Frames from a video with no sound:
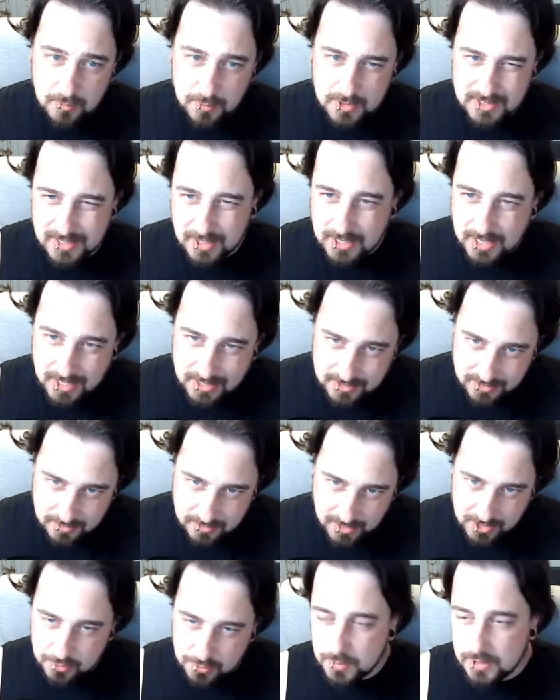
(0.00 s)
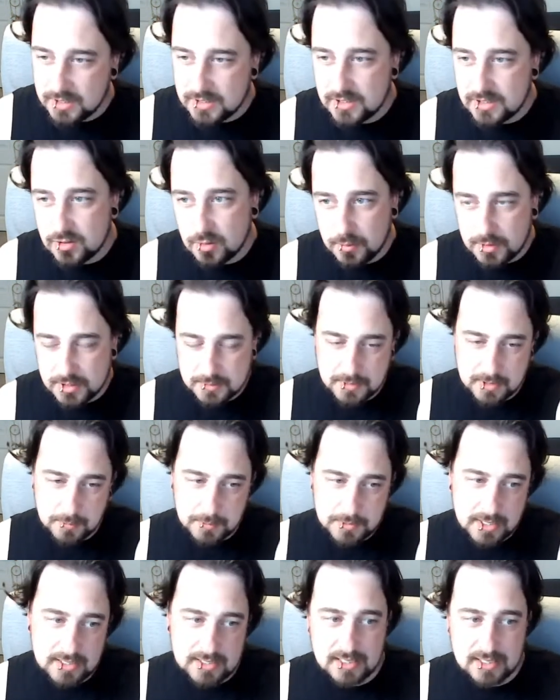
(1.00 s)
because I had Asperger's syndrome, but it's been
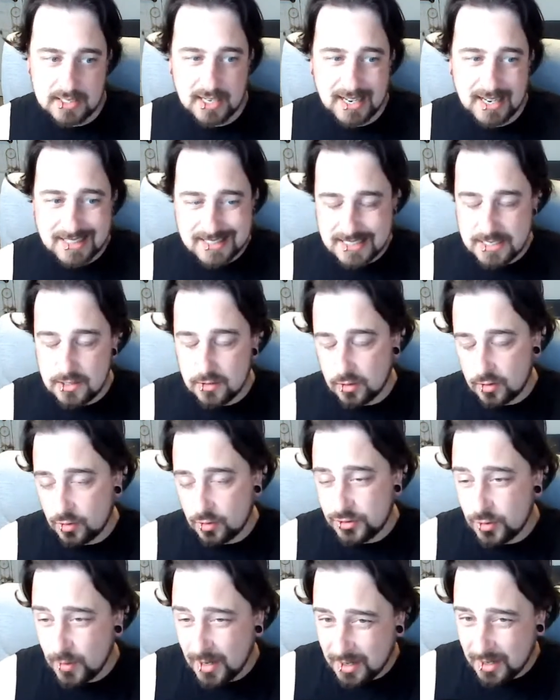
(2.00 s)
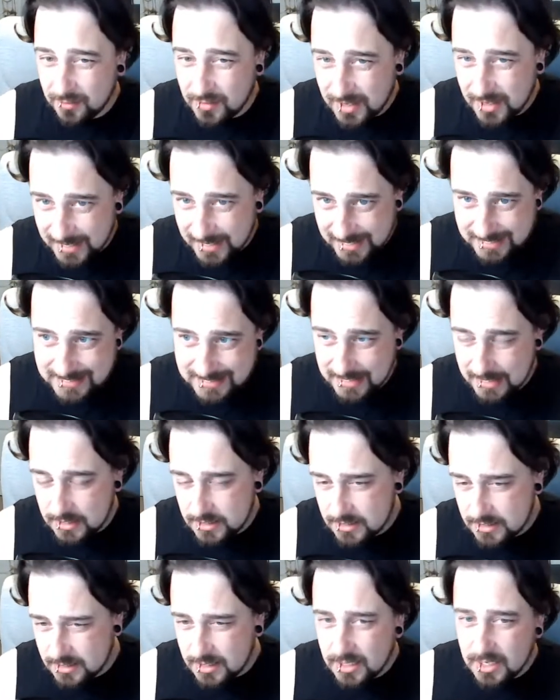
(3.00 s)
updated. I actually also have
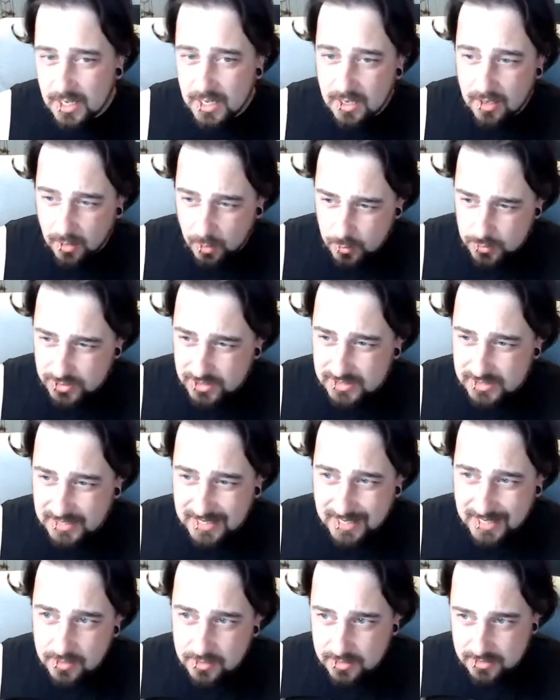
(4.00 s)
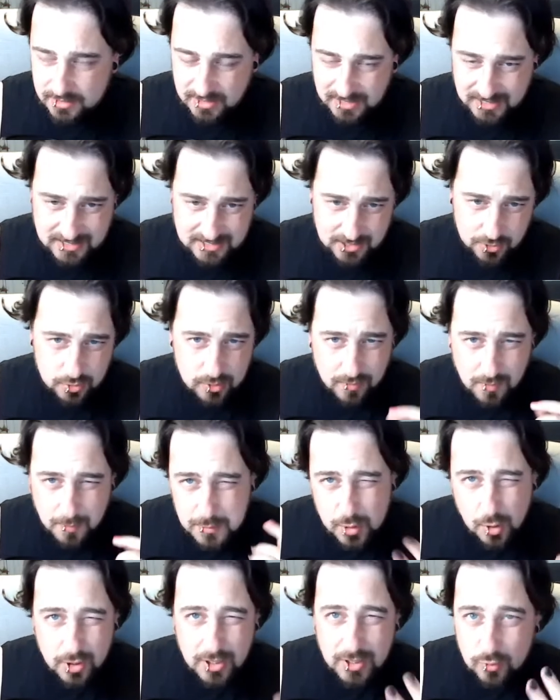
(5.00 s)
ADHD, OCD, and dyslexia. So if I'm
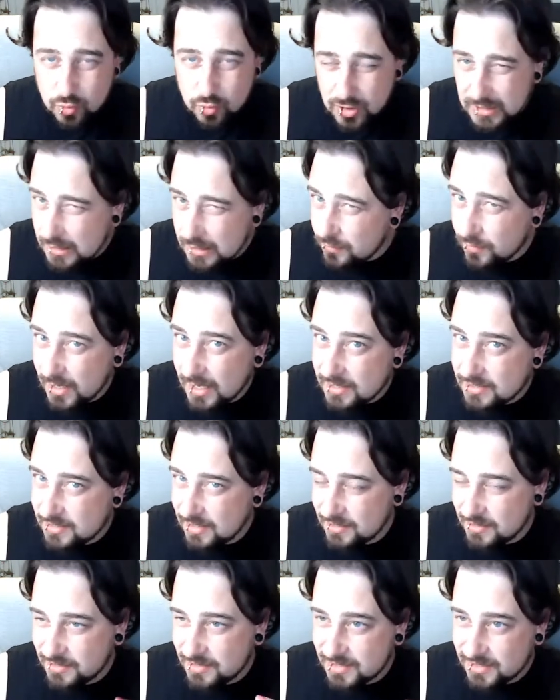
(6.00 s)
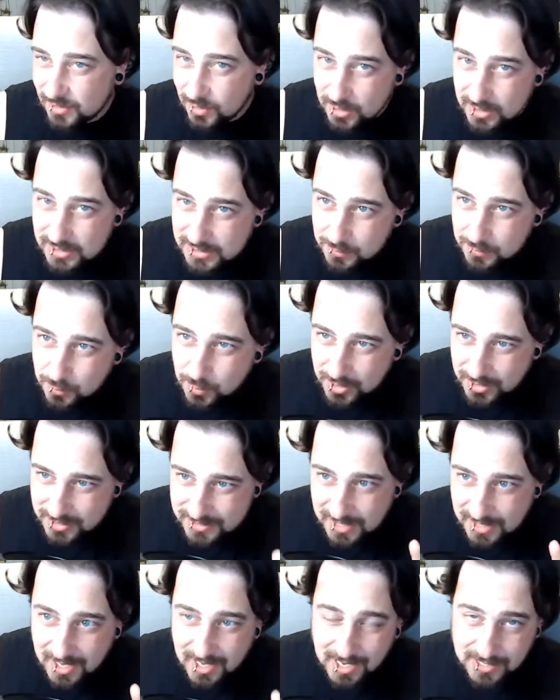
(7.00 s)
talking really fast and slurring some words,
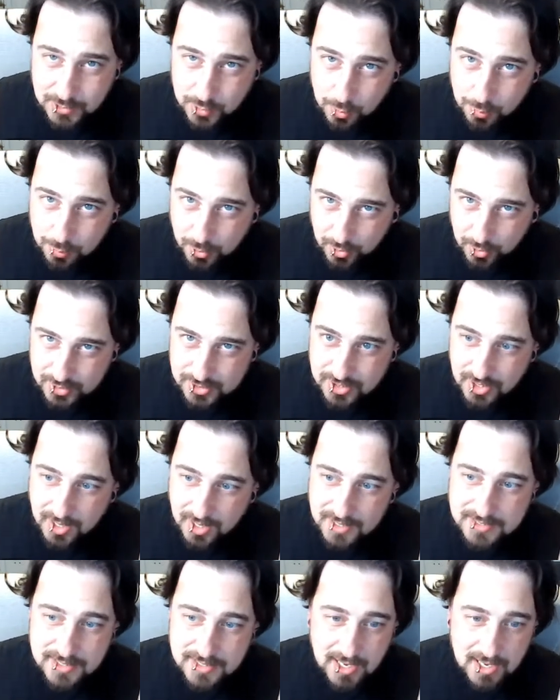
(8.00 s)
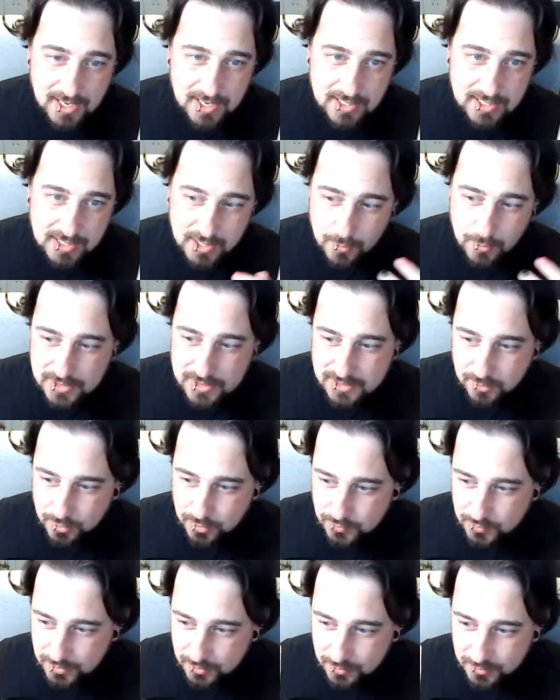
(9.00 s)
I do apologize. You can always slow
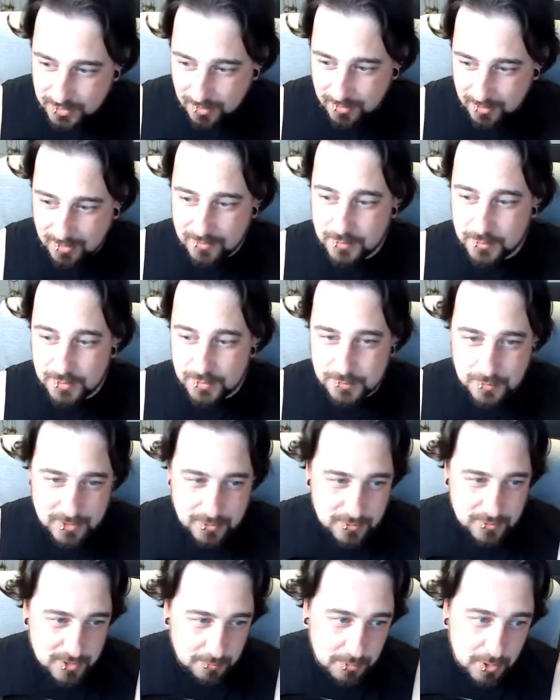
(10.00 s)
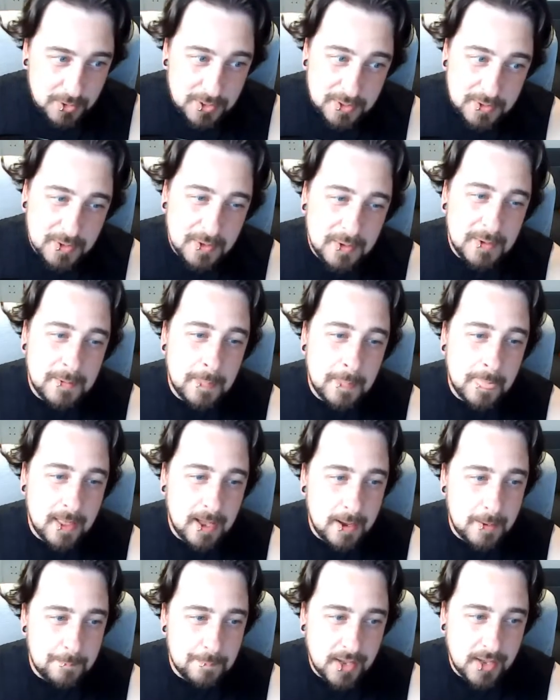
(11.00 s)
this video down afterwards when it's re-uploaded.
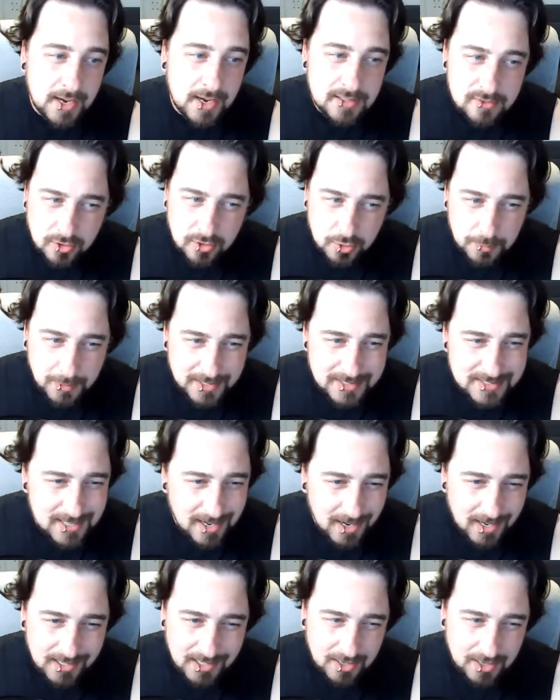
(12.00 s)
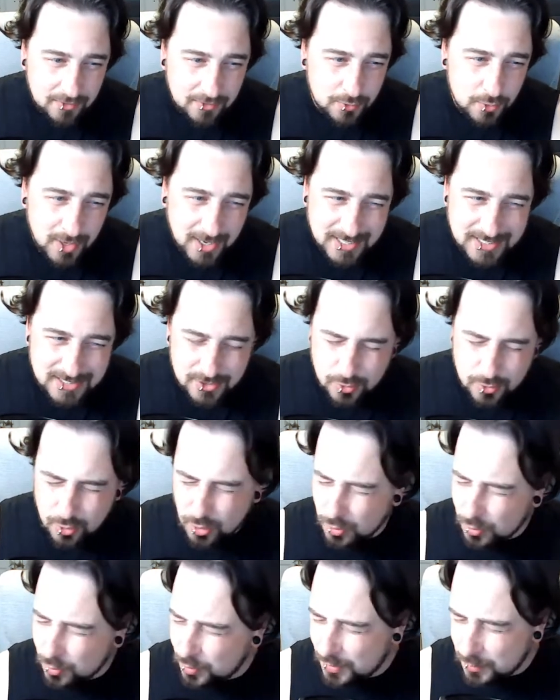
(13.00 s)
Um, I struggled my entire life through high
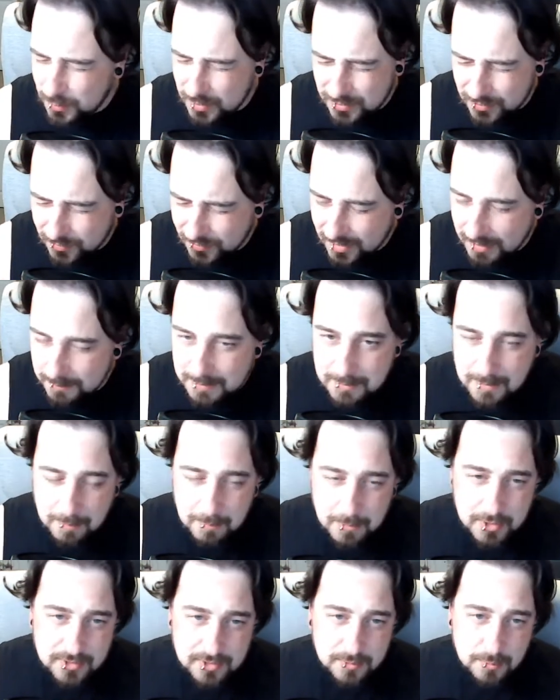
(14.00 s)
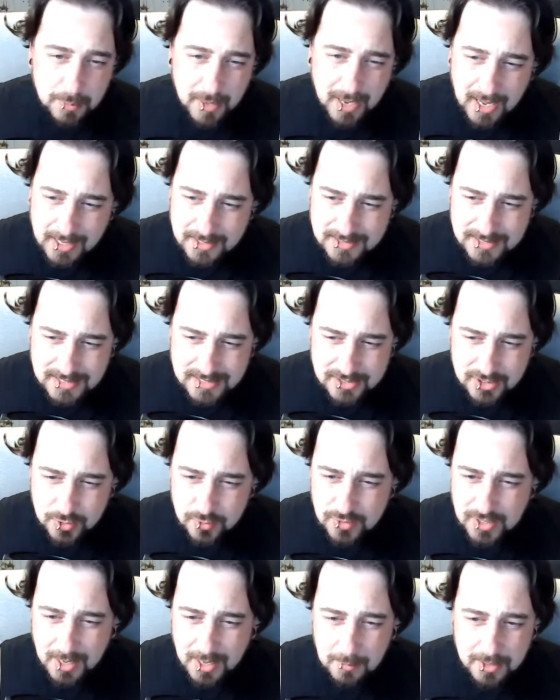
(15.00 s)
school with family members, parties, you
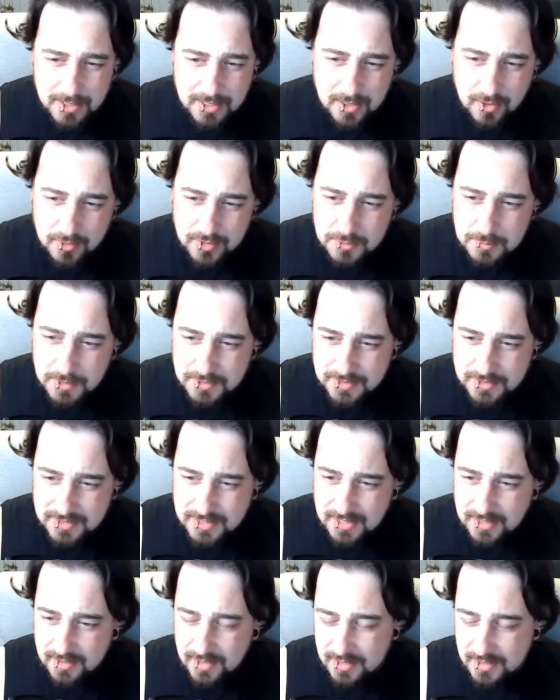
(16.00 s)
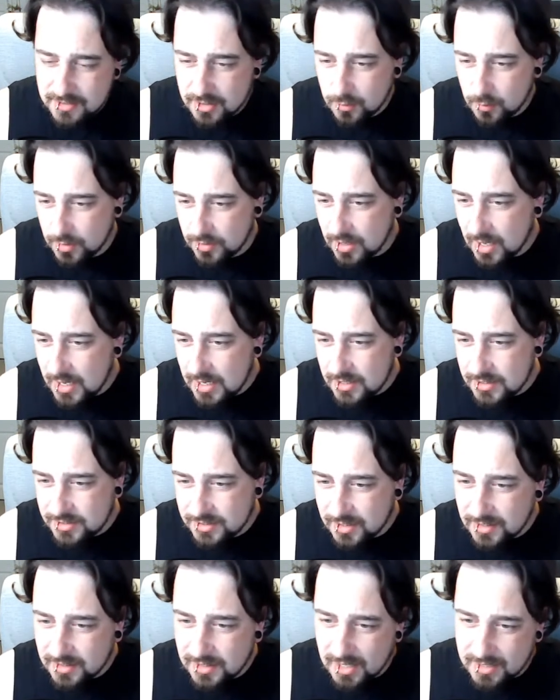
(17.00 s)
name it. You know, this is me as a teenager with
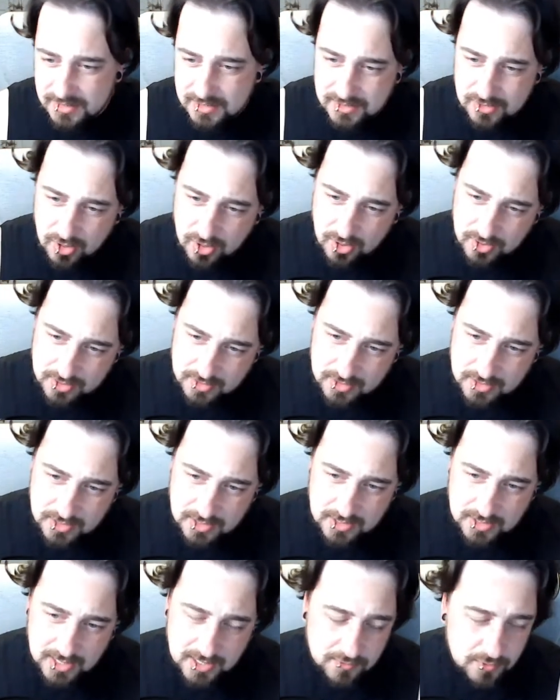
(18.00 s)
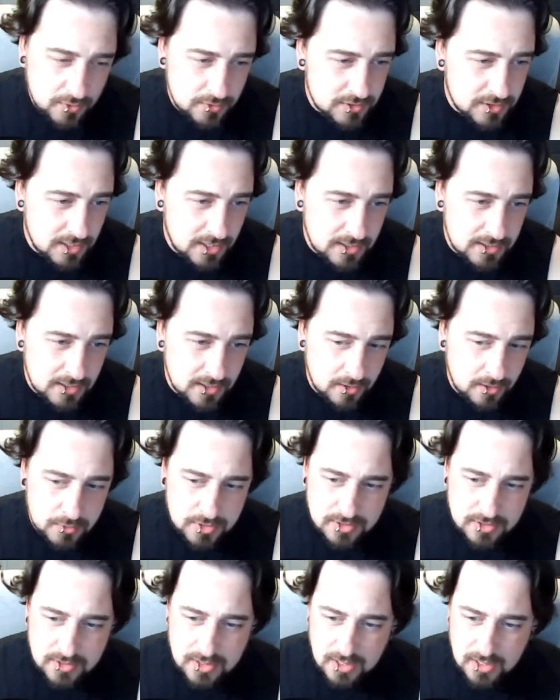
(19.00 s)
sunglasses on on and headphones in, you know,
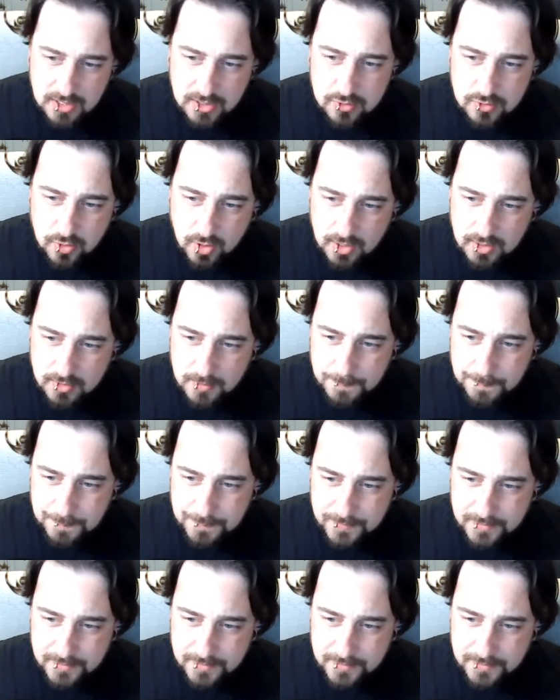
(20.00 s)
just trying to